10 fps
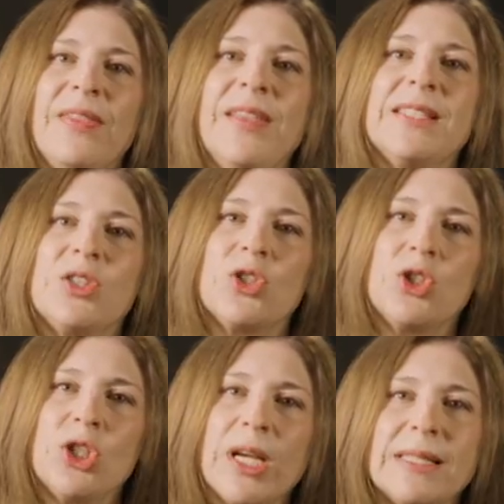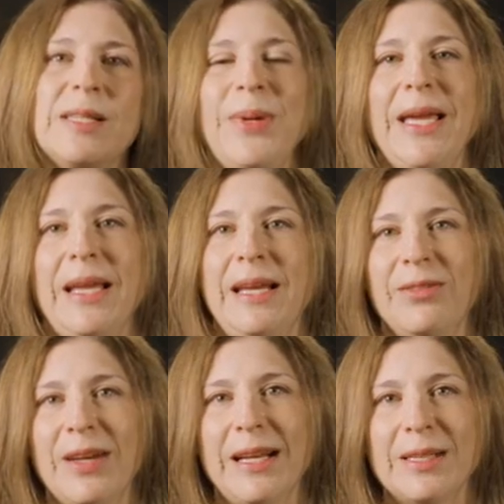This is just the beginning of
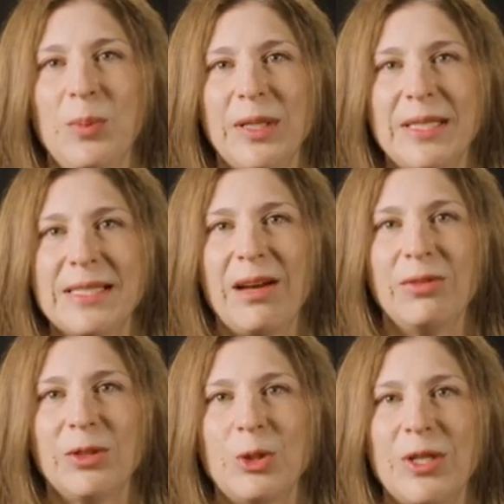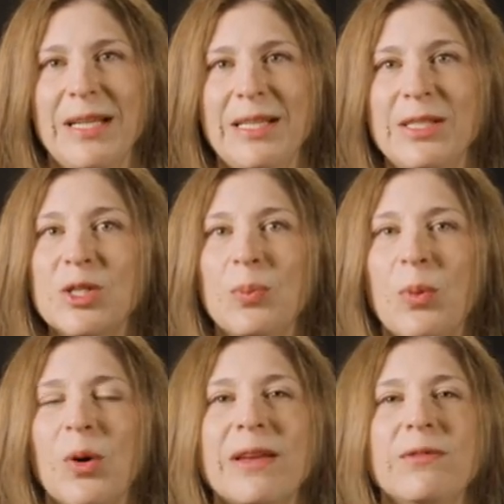connectability's evolution into
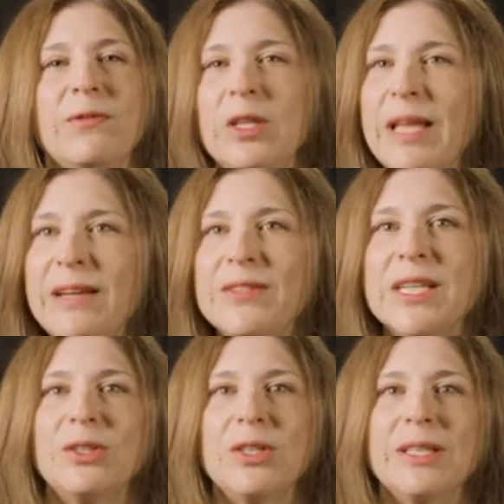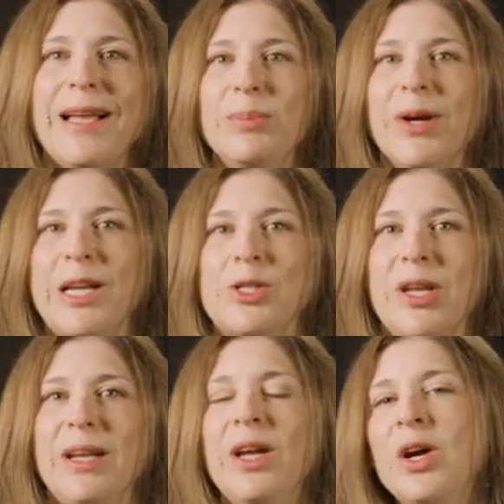supporting full lifecycle
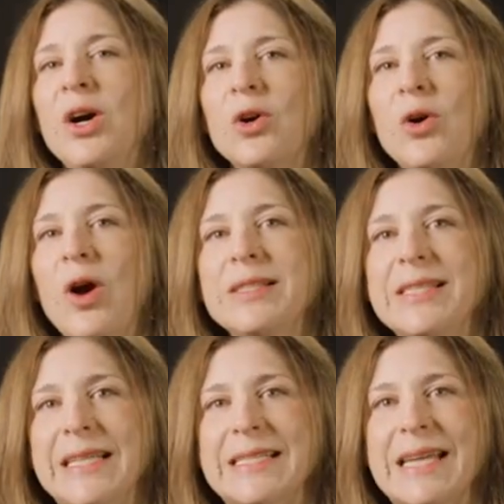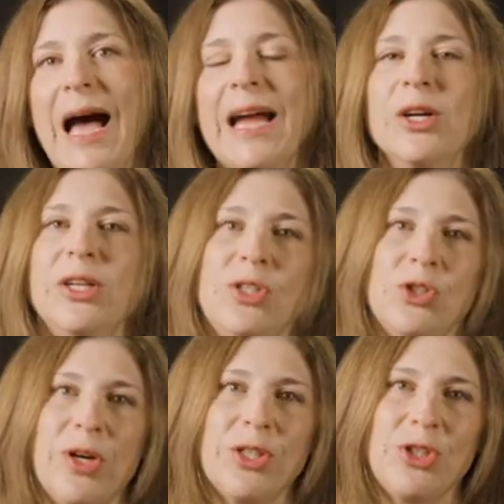collaboration across the entire
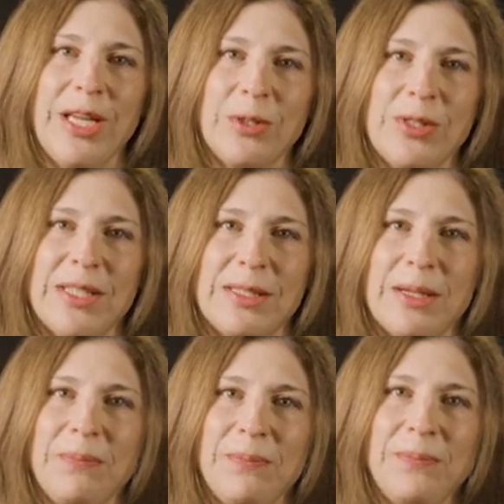construction ecosystem.